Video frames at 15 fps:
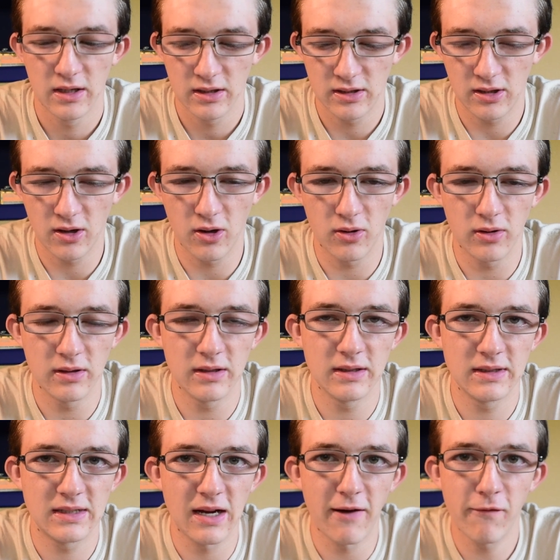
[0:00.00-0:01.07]
So
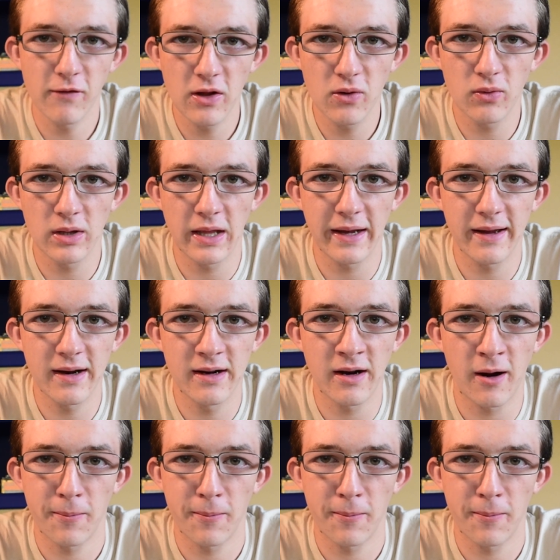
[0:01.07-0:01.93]
definitely when they get an